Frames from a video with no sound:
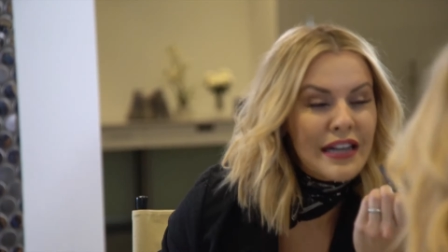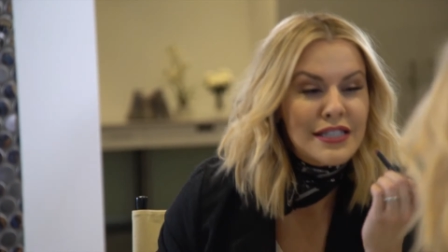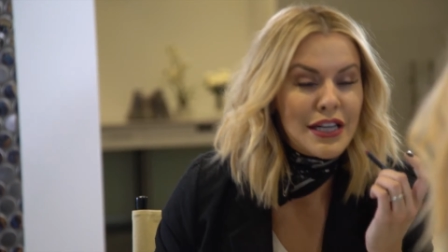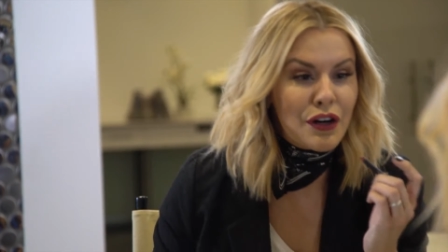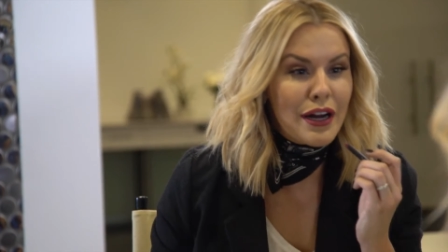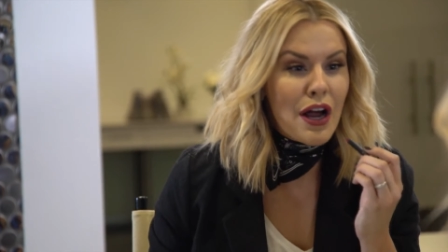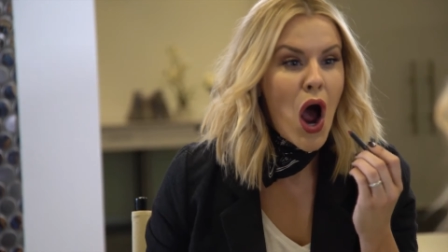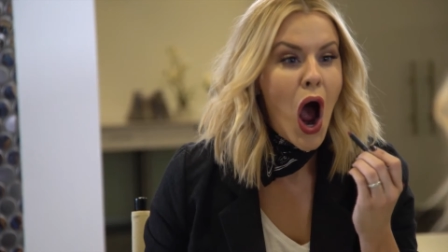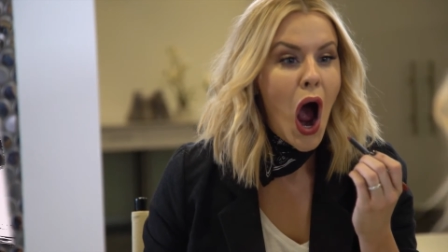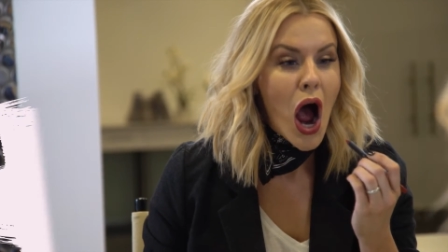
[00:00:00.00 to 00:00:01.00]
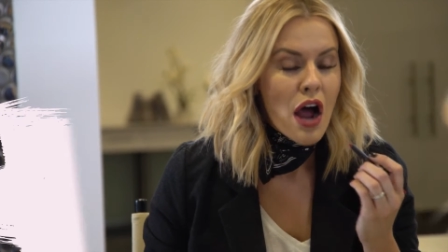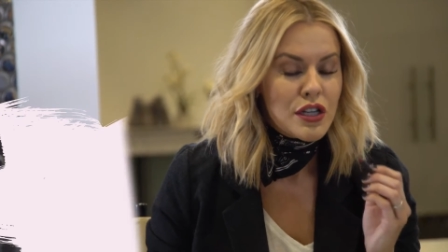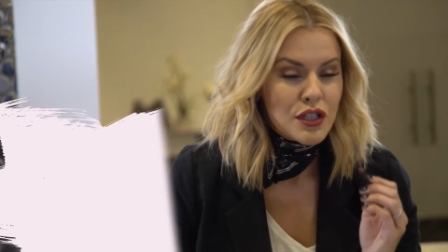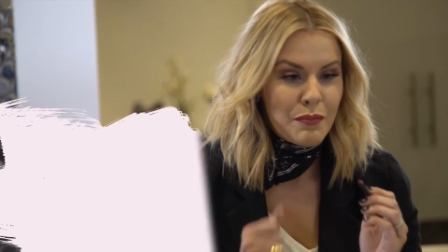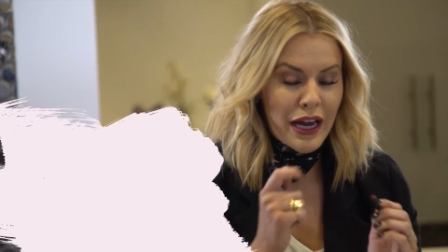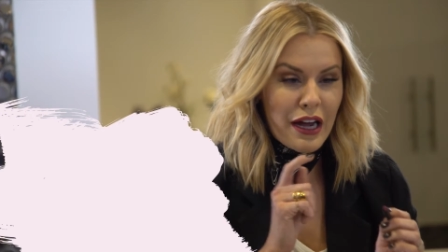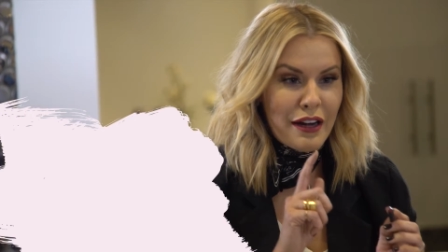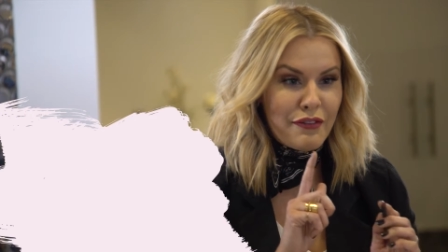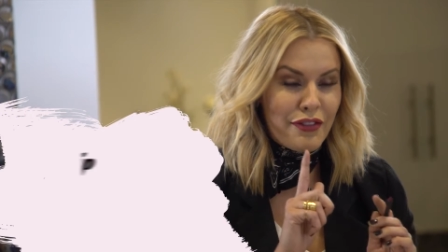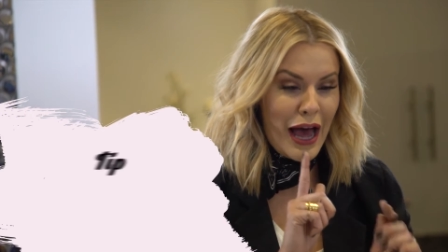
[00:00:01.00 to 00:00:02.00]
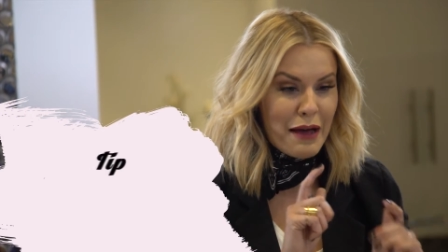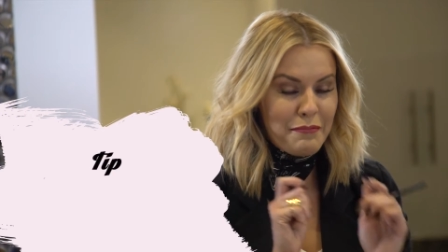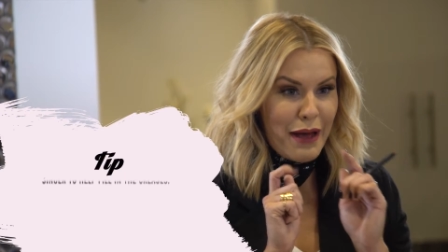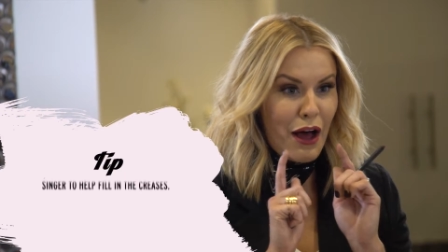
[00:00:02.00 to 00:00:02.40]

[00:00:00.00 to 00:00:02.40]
And a secret, make kind of that